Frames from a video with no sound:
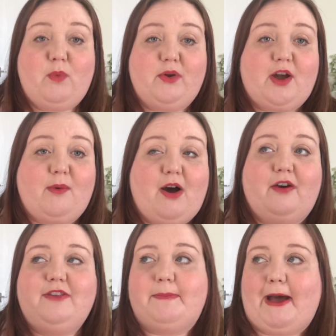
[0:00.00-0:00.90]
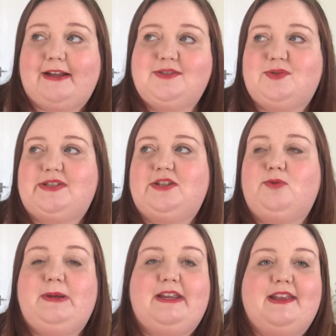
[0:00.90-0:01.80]
won't go off, your patterns will still
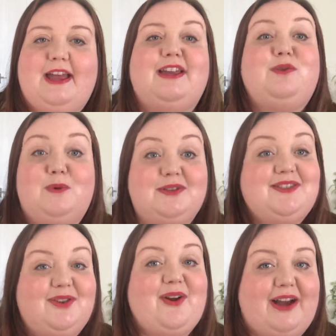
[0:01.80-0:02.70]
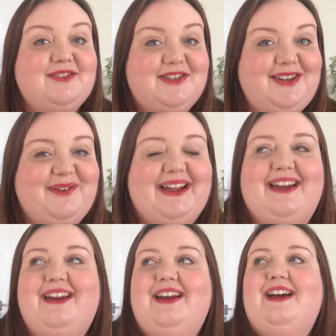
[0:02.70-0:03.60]
be there, you will still know how to do
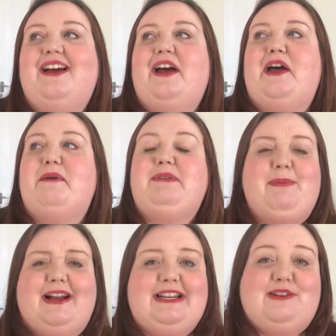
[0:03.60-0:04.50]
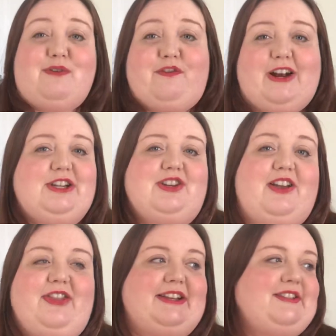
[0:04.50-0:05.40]
it. You might need a refresher
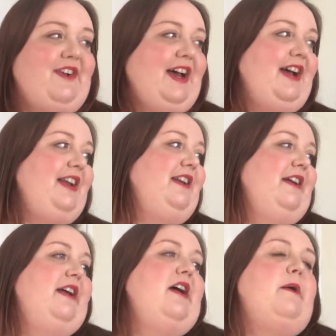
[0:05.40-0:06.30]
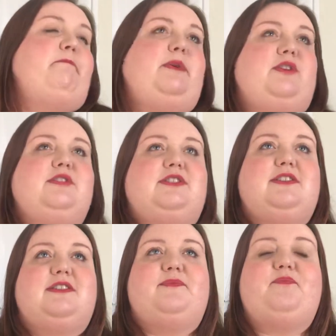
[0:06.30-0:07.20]
and that's fine, but
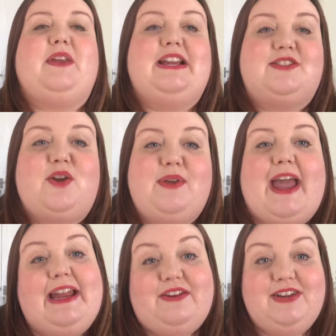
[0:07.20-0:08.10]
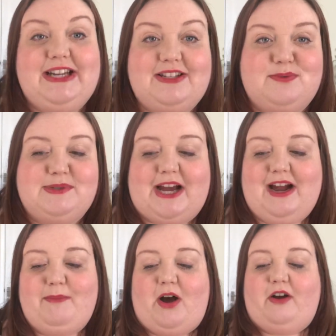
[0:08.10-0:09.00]
it's okay if you need some
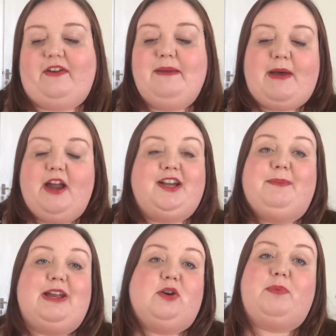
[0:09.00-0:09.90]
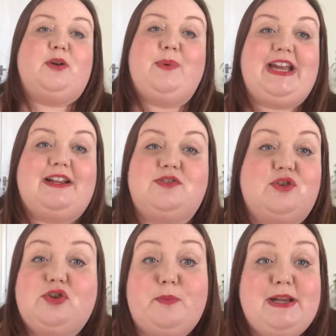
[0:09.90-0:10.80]
time off. It might only be a couple of weeks or
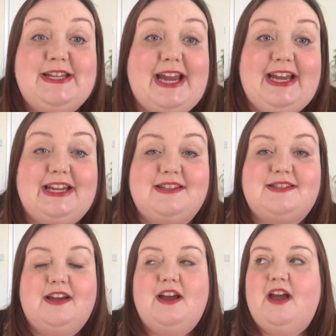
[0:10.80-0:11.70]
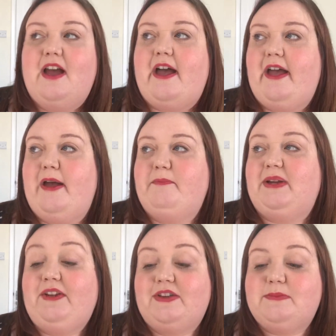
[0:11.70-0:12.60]
a couple of days, but
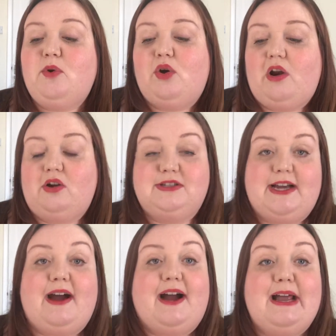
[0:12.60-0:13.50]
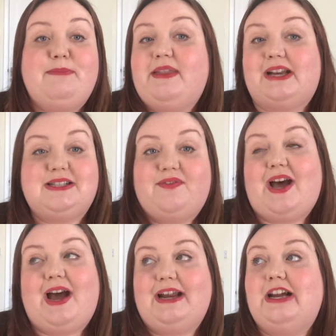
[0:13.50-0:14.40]
if it's more long time, that's
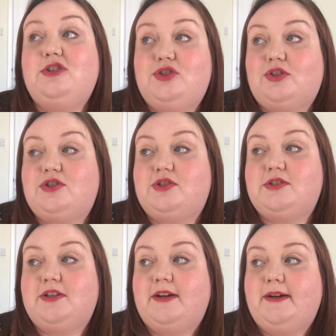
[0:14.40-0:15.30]
fine, and just